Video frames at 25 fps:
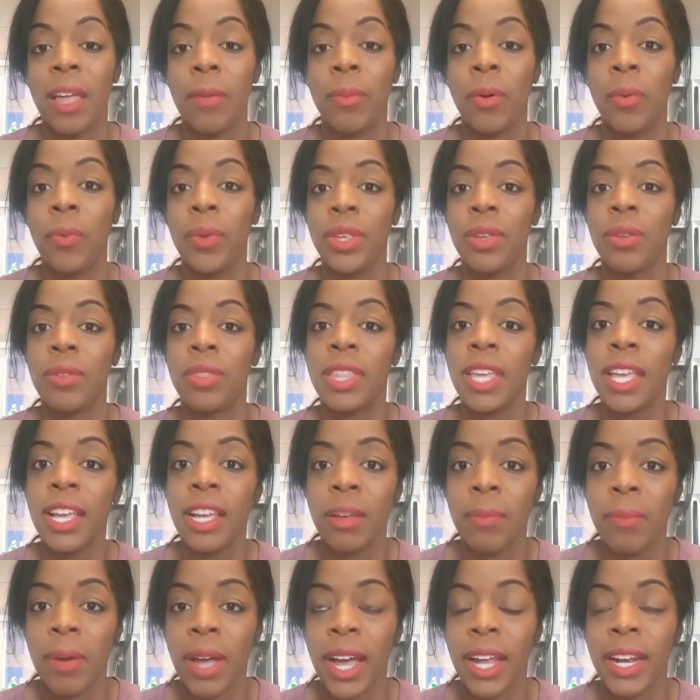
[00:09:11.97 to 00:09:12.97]
But when you think
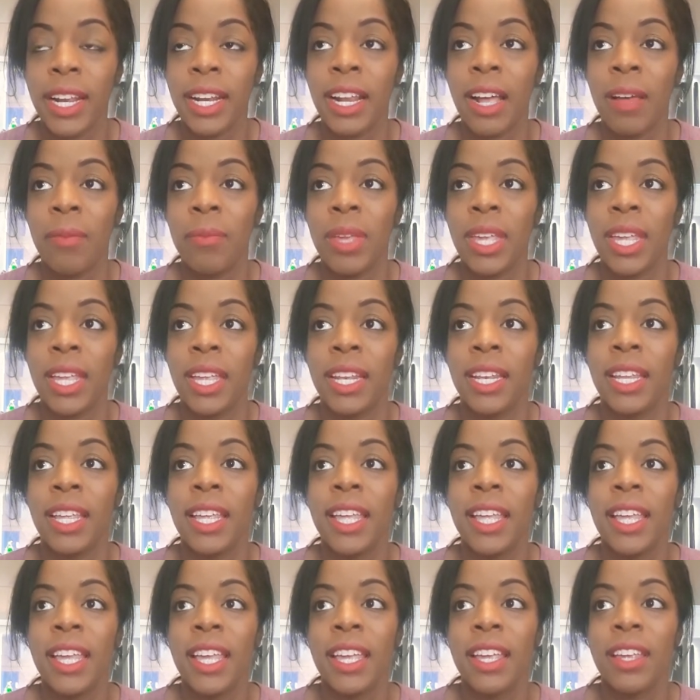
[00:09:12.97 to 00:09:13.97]
about it, I mean,
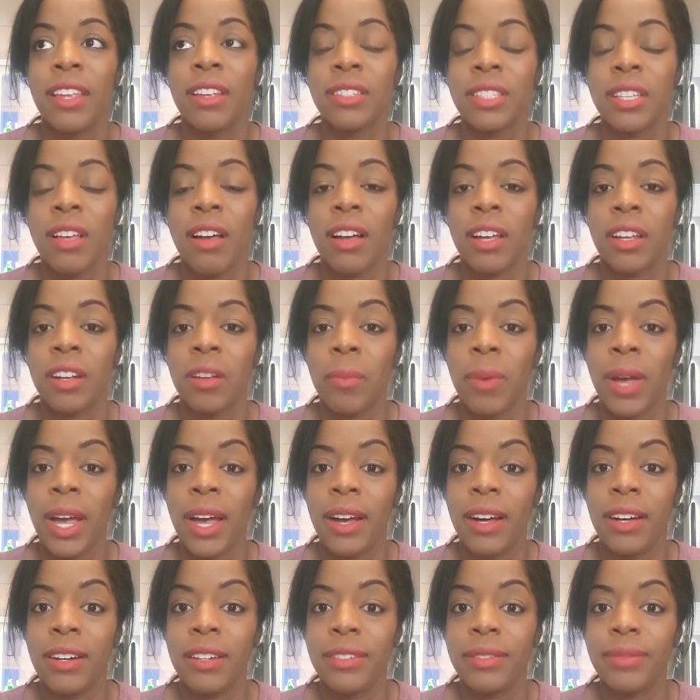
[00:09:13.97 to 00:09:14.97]
you're talking
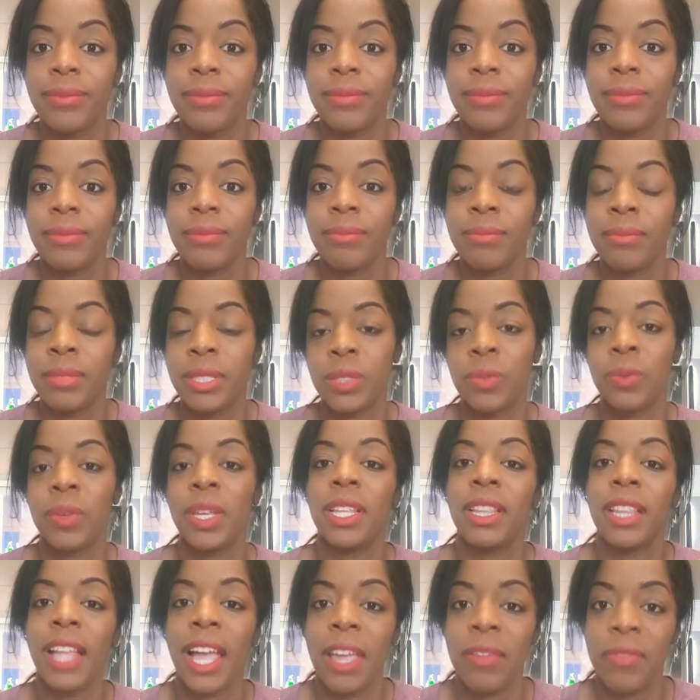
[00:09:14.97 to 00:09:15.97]
about between
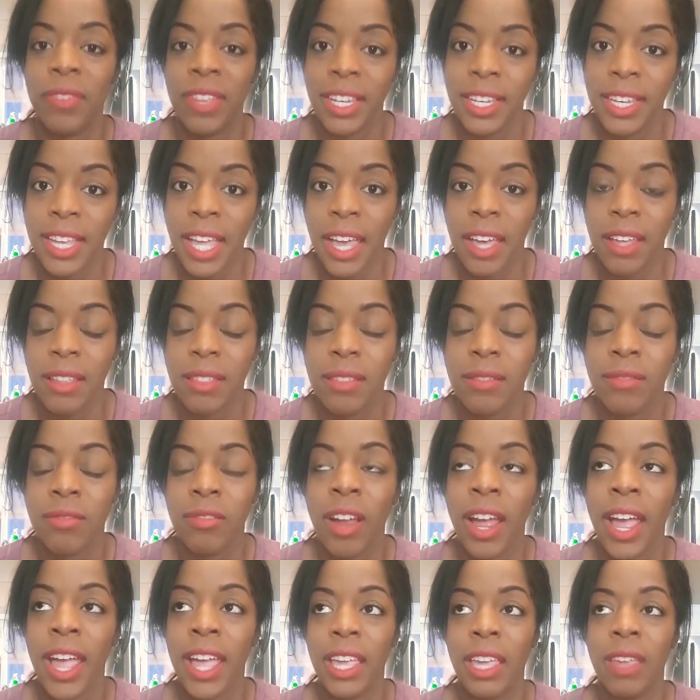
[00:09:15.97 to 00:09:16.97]
life and death,
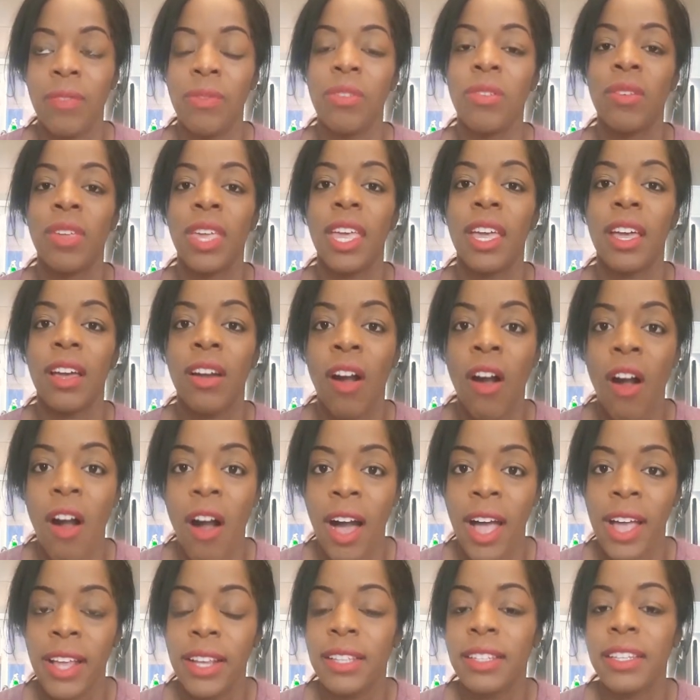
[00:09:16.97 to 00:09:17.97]
right? If you get
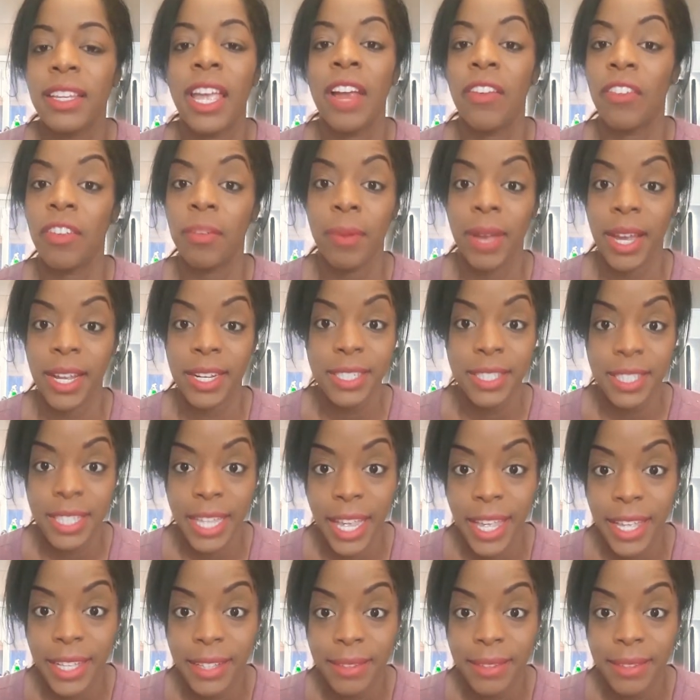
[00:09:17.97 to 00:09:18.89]
caught, everybody's dead.